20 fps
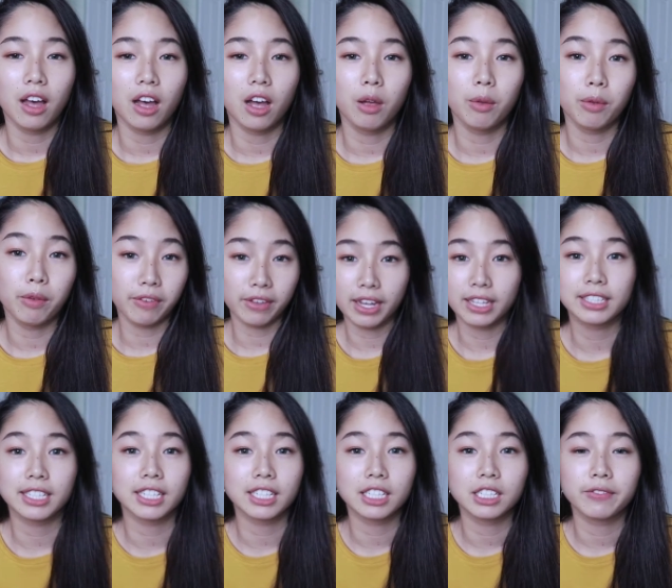um, if you
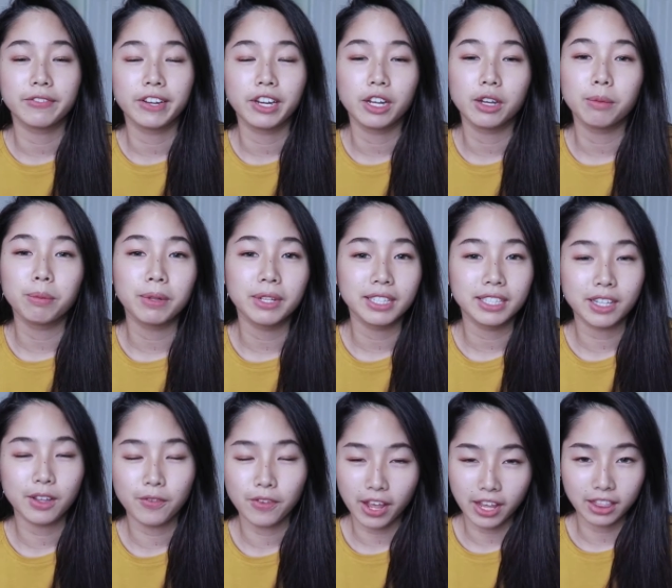guys like this video, please
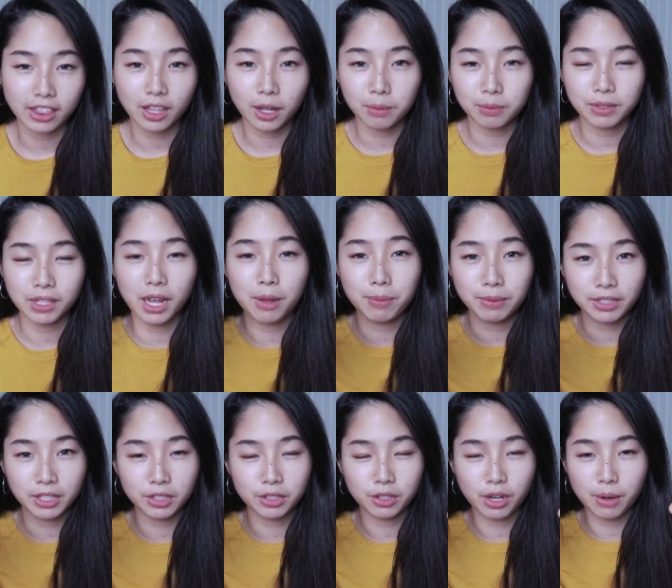give it a thumbs up
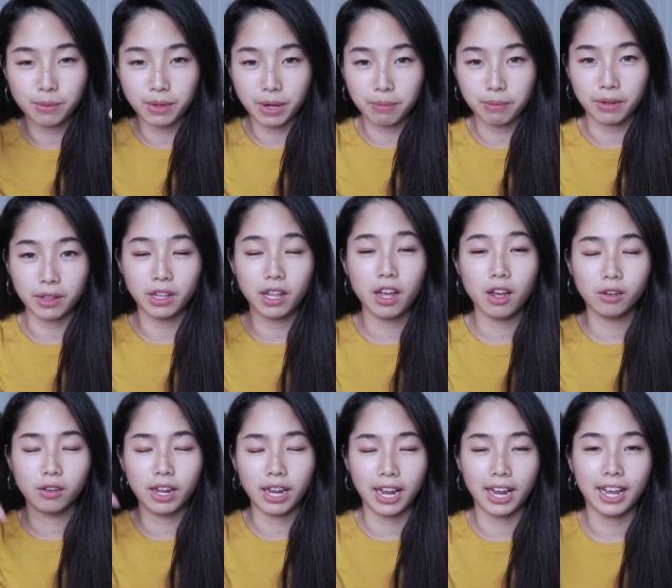and subscribe down
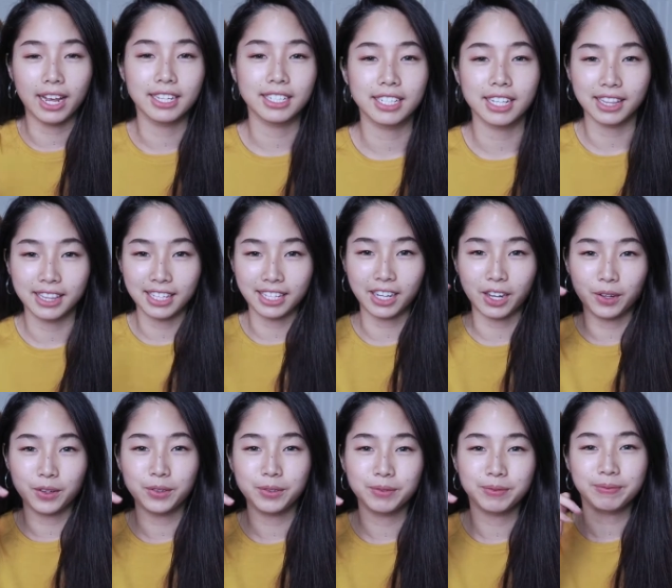below and let
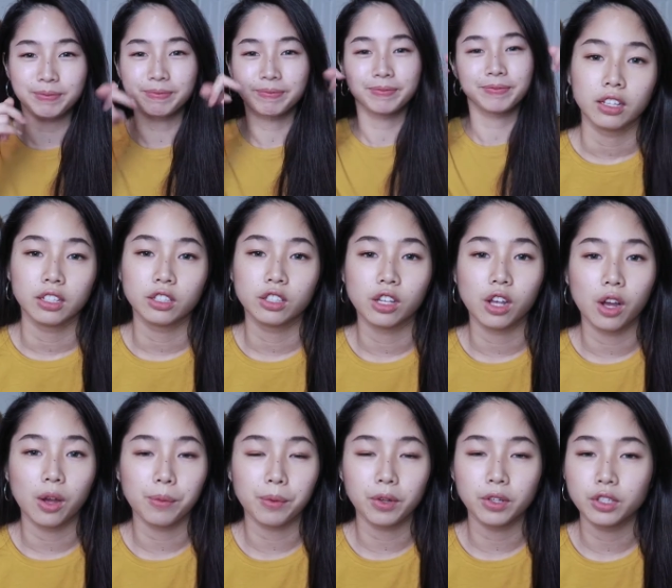go. So
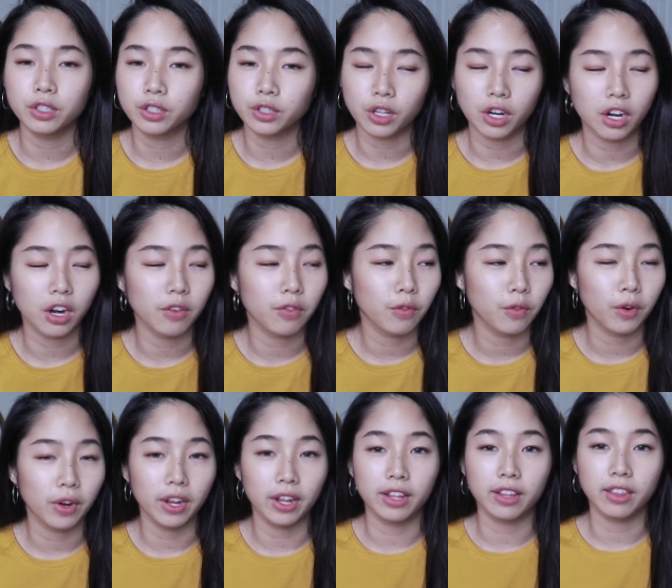I'm going to start off
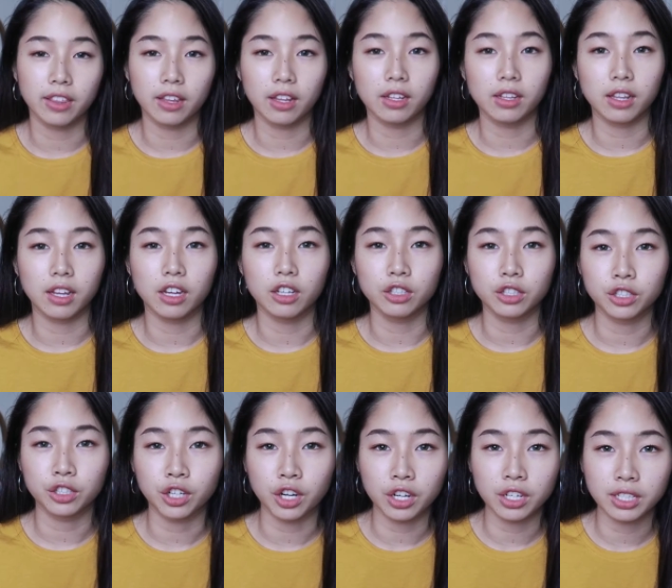with the
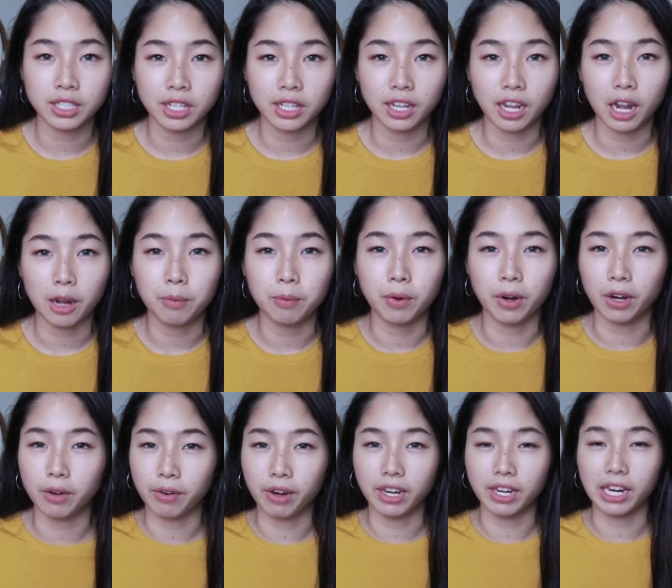shirt that I'm
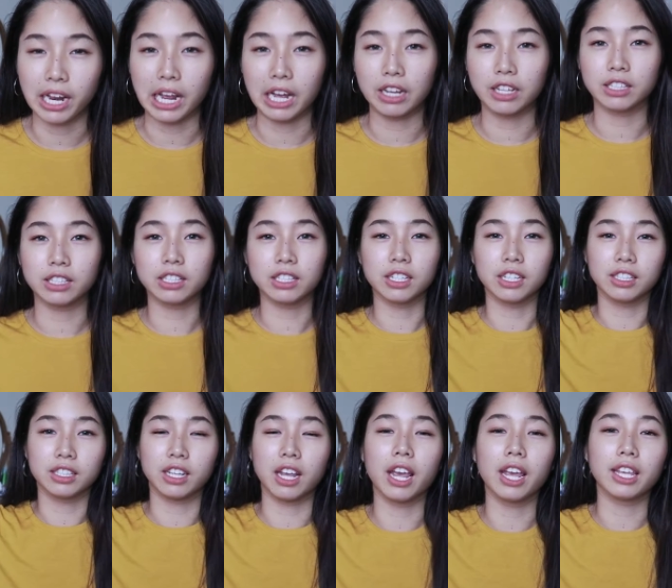wearing right now. It's
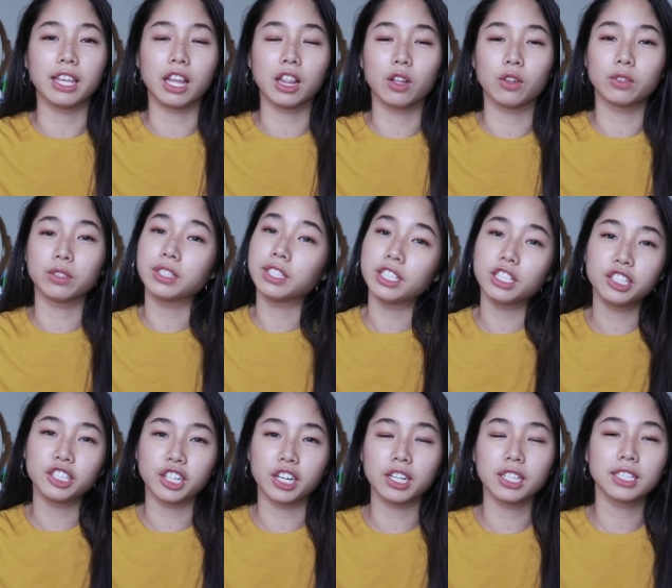just a yellow
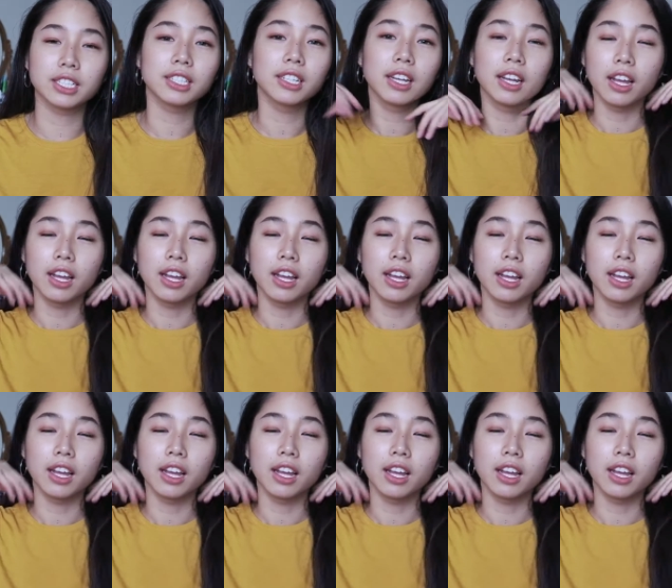t-shirt